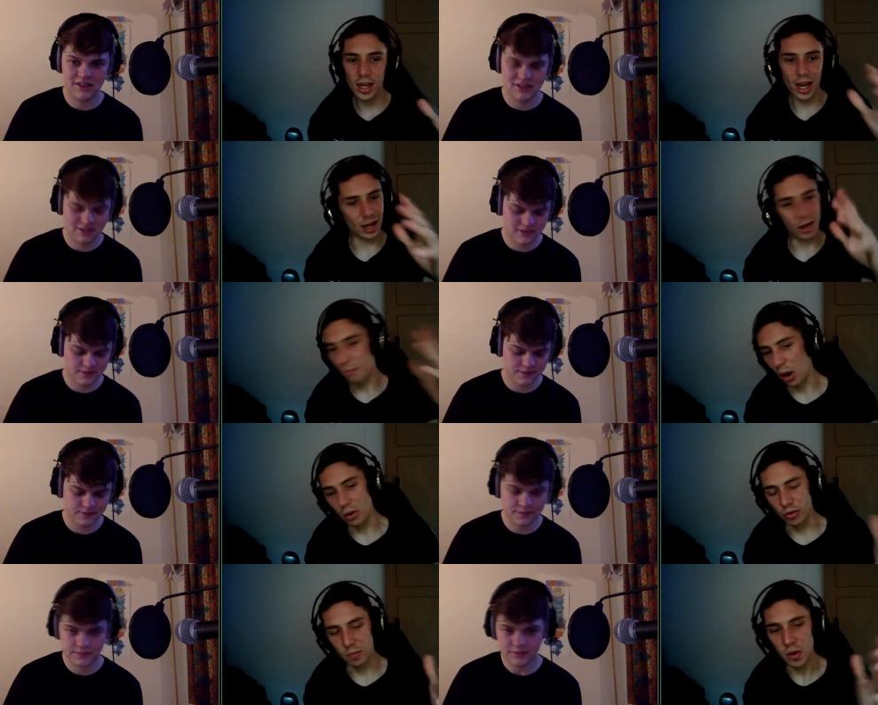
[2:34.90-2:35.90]
Speaker 1: and
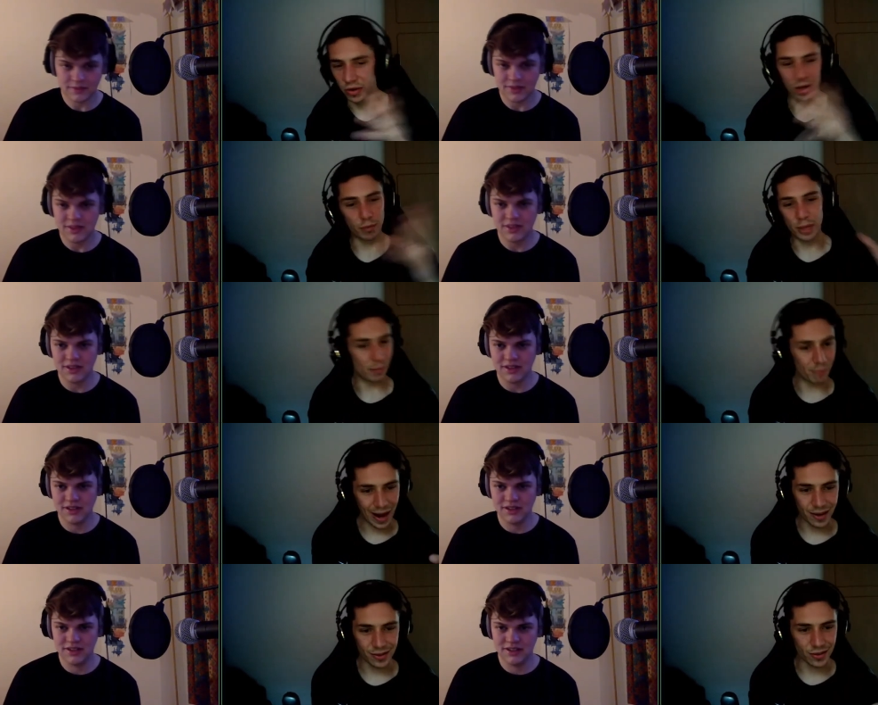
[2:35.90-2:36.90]
composed music and been in
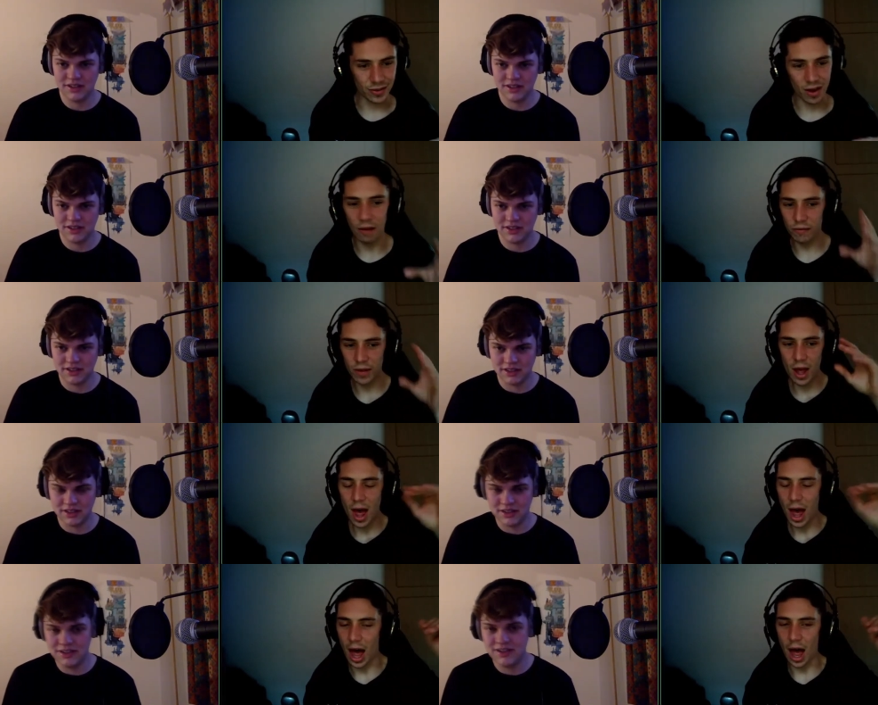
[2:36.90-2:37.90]
bands and stuff,
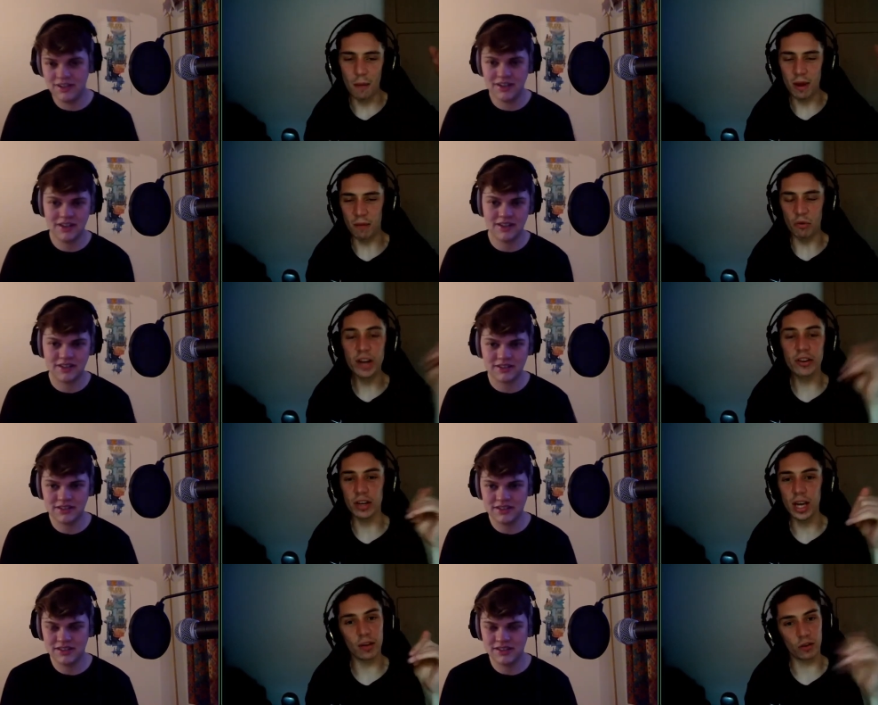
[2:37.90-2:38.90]
um, in recent
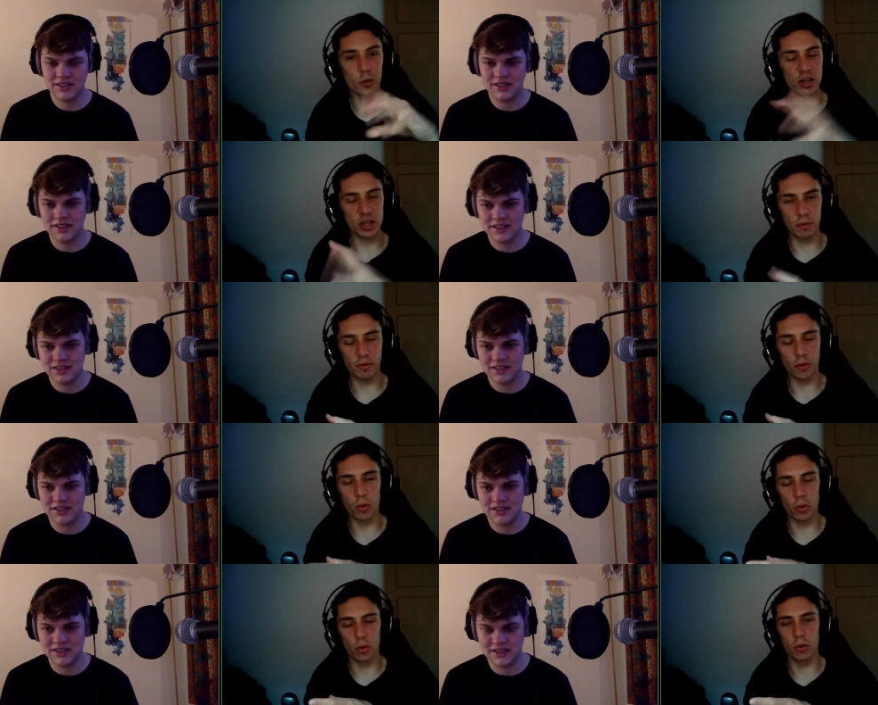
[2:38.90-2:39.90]
years, especially
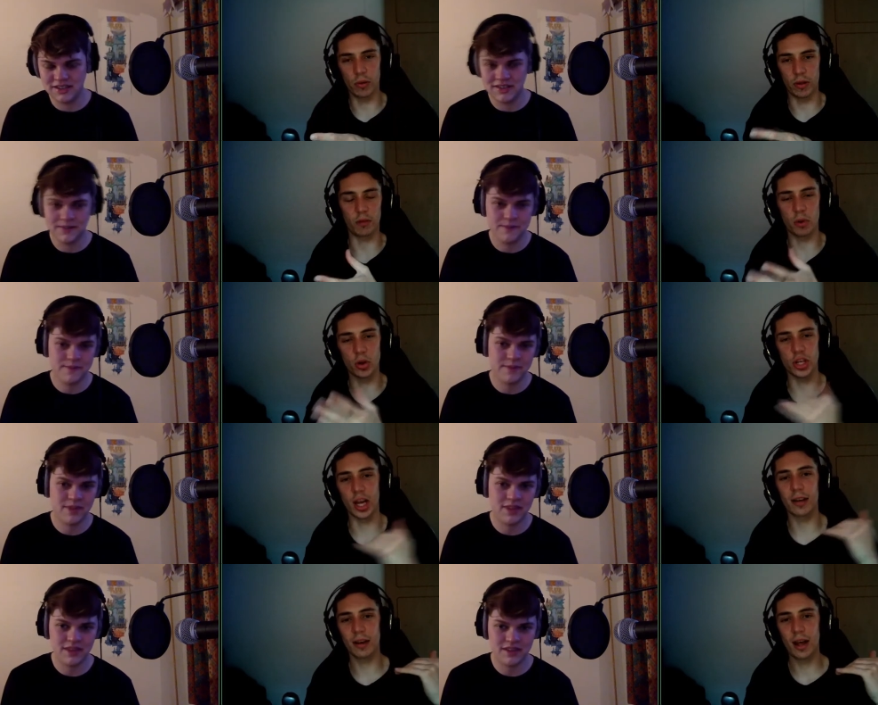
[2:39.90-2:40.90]
before this
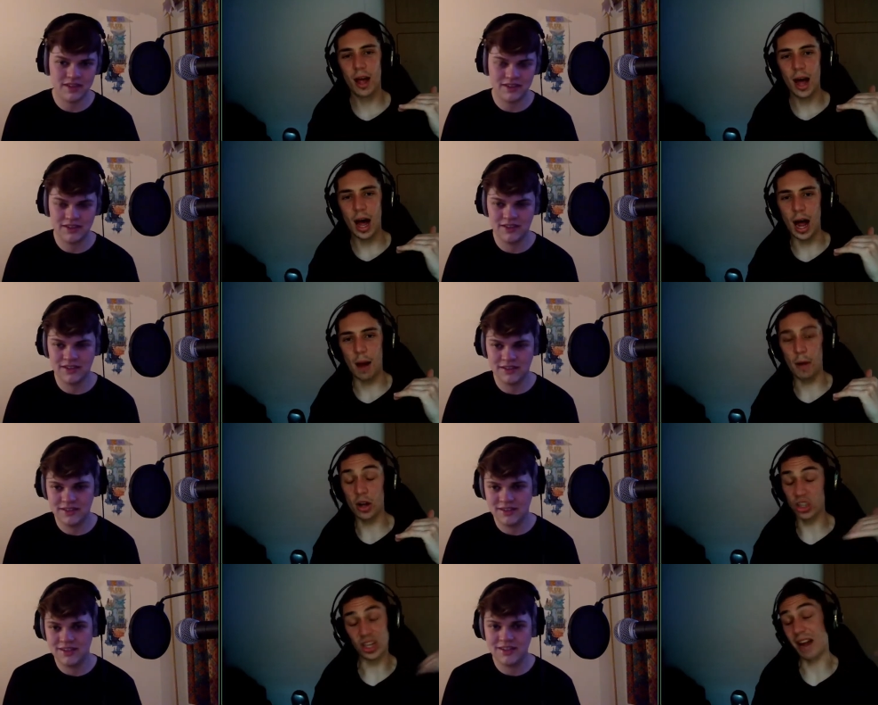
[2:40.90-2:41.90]
project, um, I
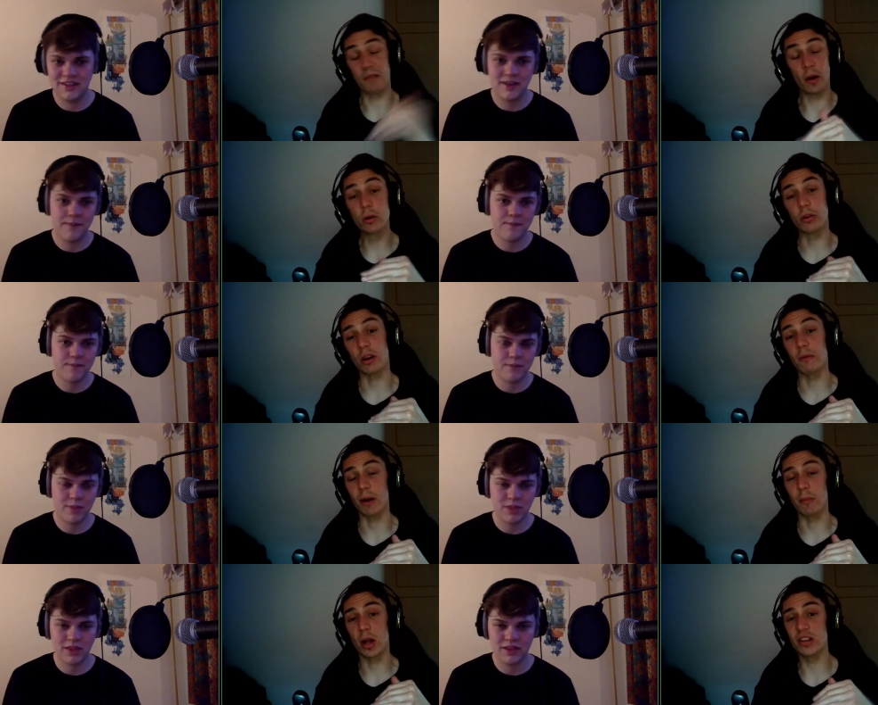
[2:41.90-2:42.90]
just hadn't focused on it
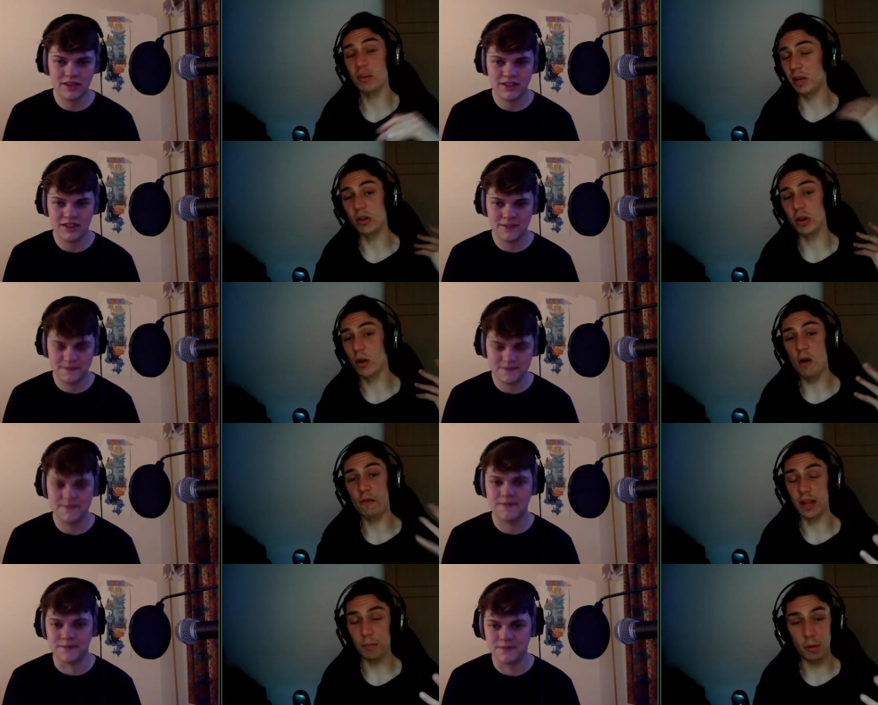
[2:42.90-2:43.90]
very much. I've been doing a lot of
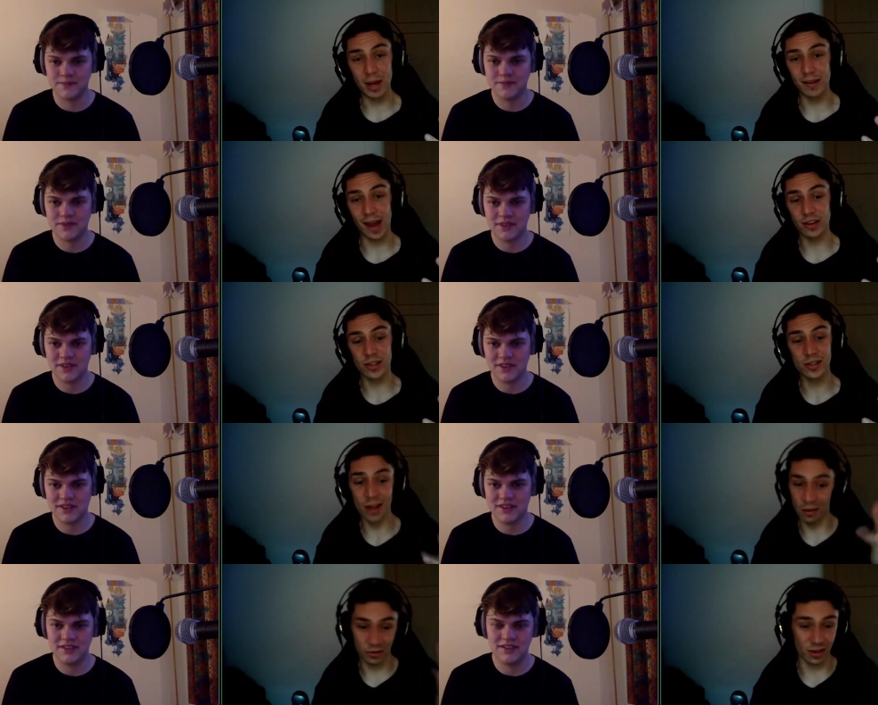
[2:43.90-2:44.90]
the implementation
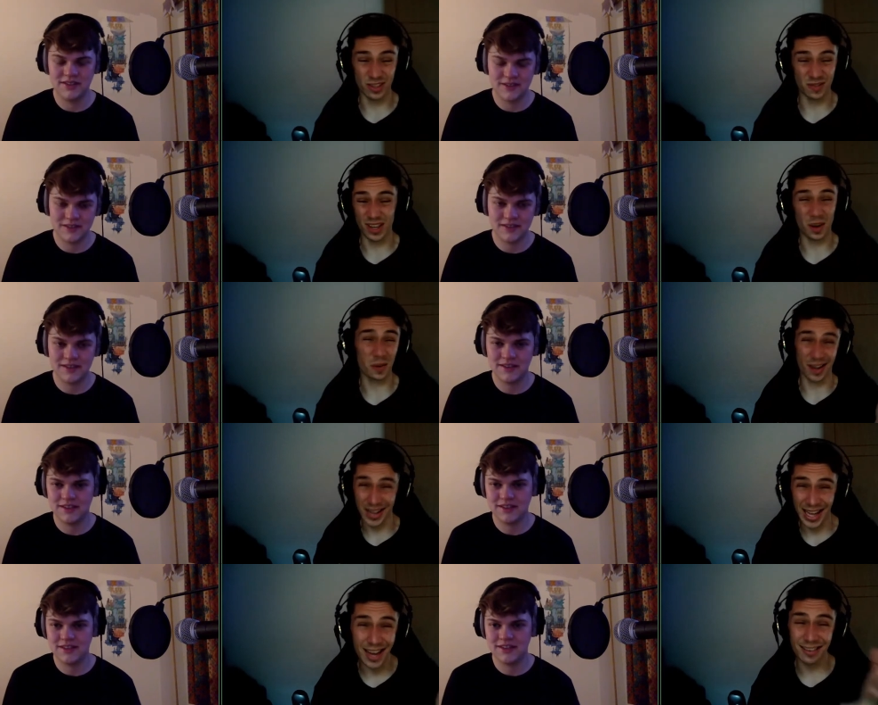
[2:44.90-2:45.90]
stuff, such as videos like
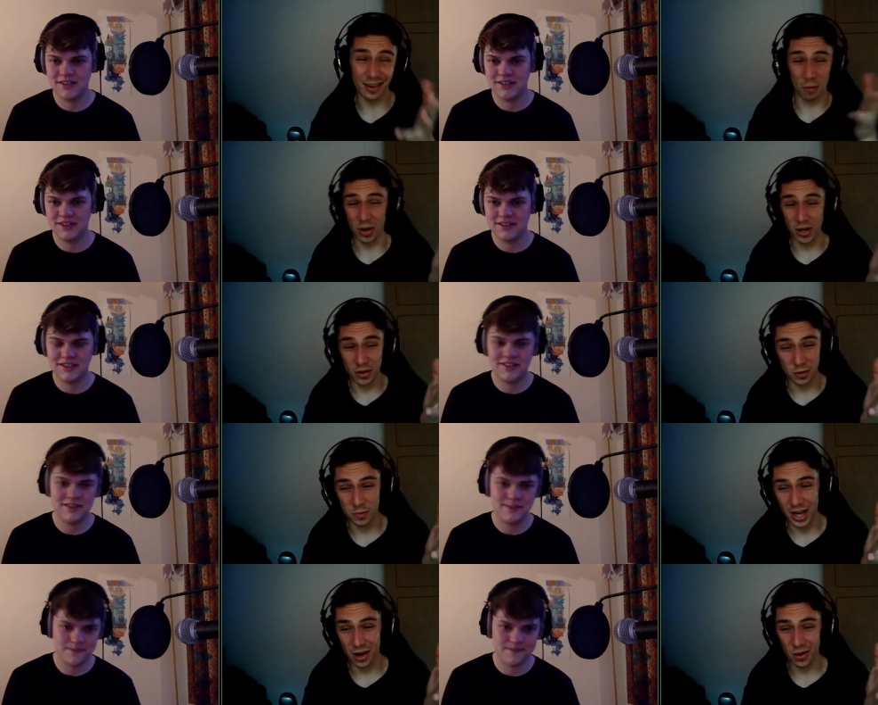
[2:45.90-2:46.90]
this and on my YouTube
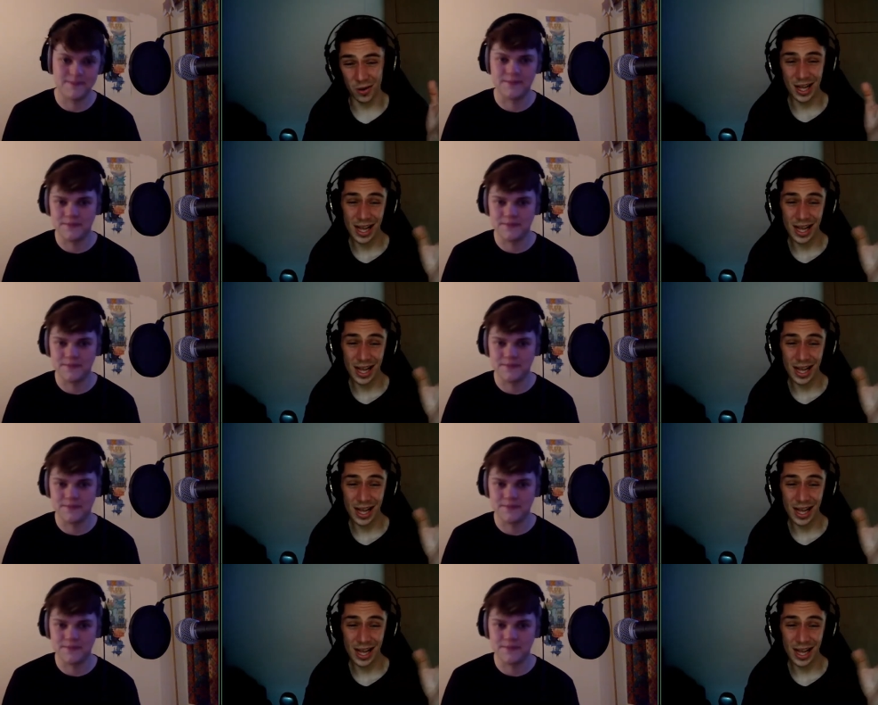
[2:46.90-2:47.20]
channel,